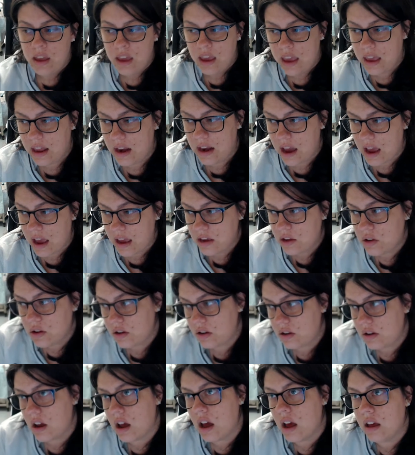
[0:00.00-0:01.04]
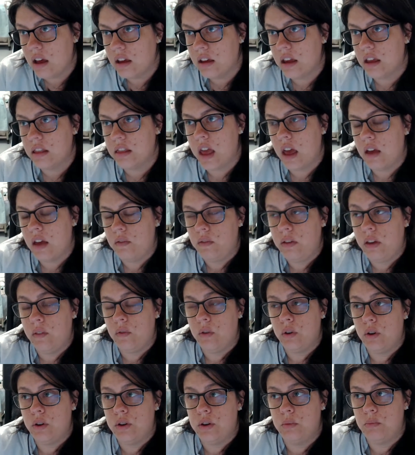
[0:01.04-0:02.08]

and I could not get that fever to